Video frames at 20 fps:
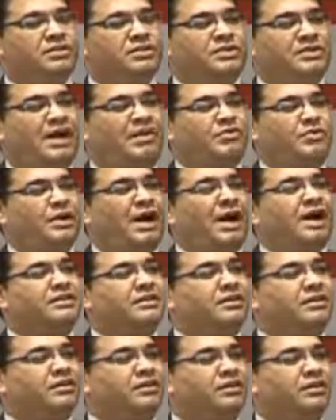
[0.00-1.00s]
which have to
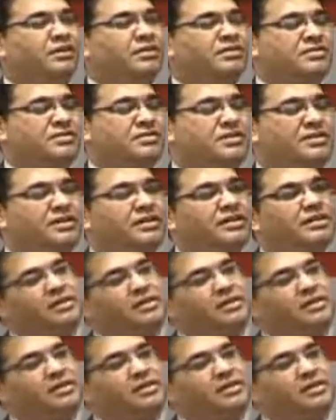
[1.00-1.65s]
handle across